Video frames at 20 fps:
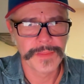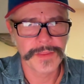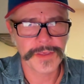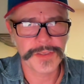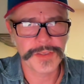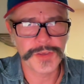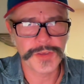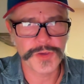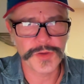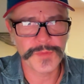
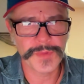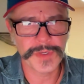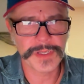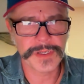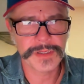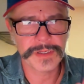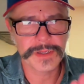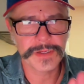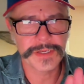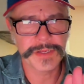
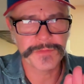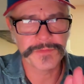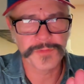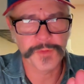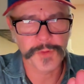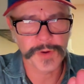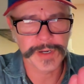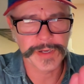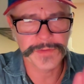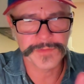human
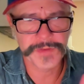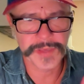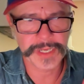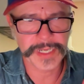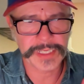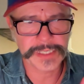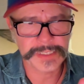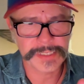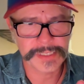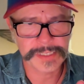devoid of
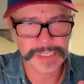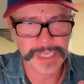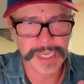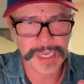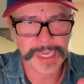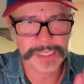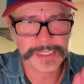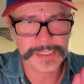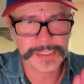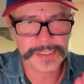any
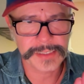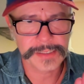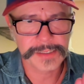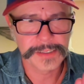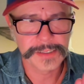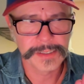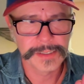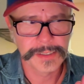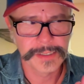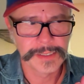sex,
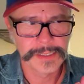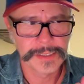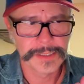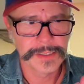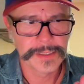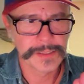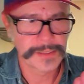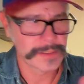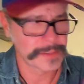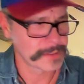
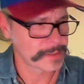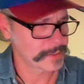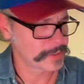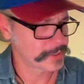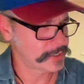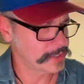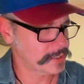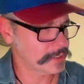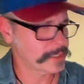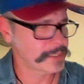
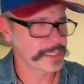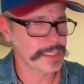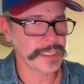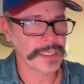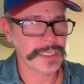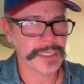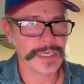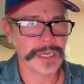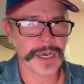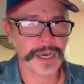just
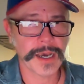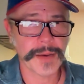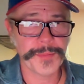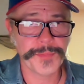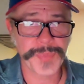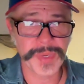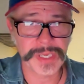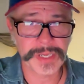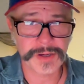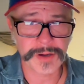the
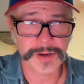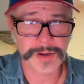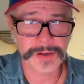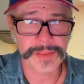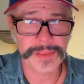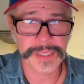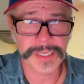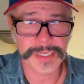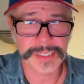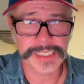beer,
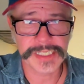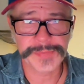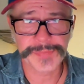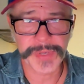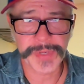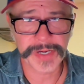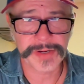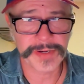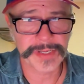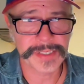the
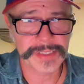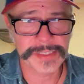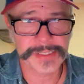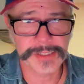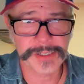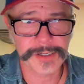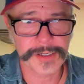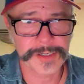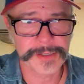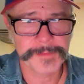
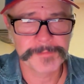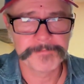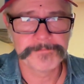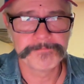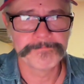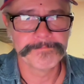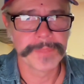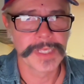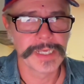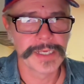
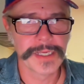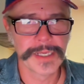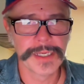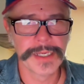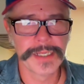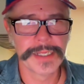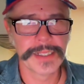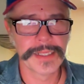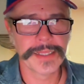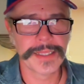experiencer,
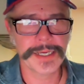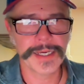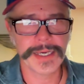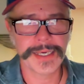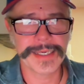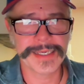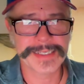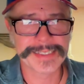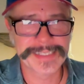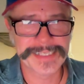the
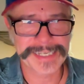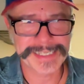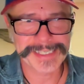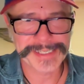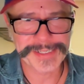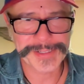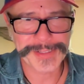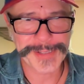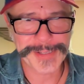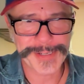
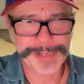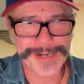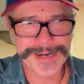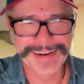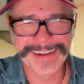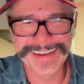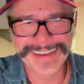exister.